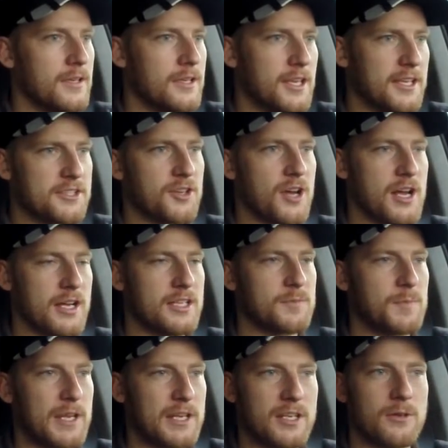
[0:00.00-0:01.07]
this truck has
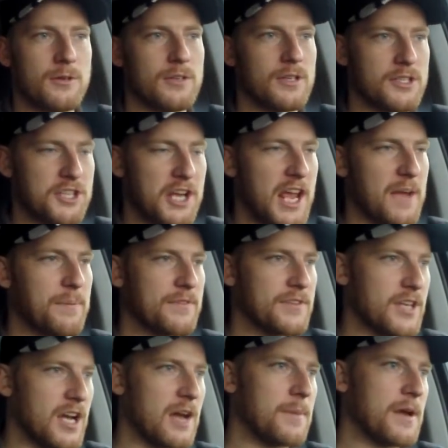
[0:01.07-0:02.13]
been doing a champ of
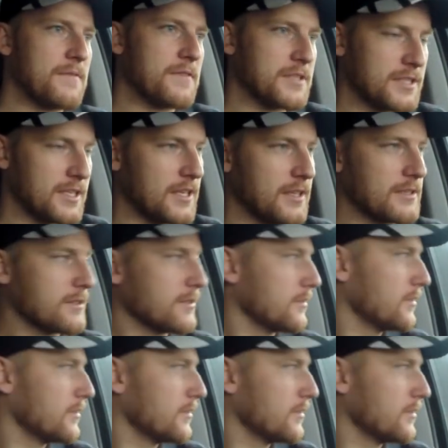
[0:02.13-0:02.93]
job ever since.